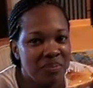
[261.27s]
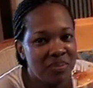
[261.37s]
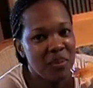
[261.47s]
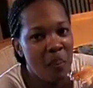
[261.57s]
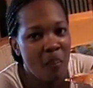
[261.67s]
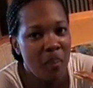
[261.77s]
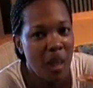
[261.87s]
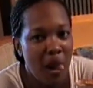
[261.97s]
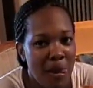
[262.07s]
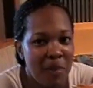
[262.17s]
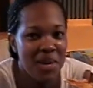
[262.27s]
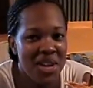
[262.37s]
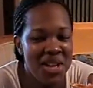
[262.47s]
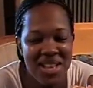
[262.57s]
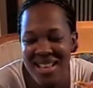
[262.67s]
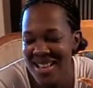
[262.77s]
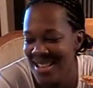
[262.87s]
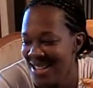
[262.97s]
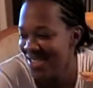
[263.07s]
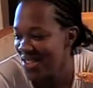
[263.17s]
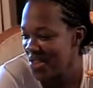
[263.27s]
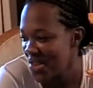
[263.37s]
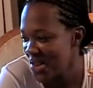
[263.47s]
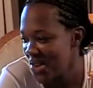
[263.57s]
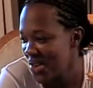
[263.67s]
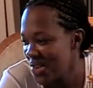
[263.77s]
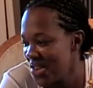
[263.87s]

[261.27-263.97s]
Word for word: deserves to eat whatever she wants.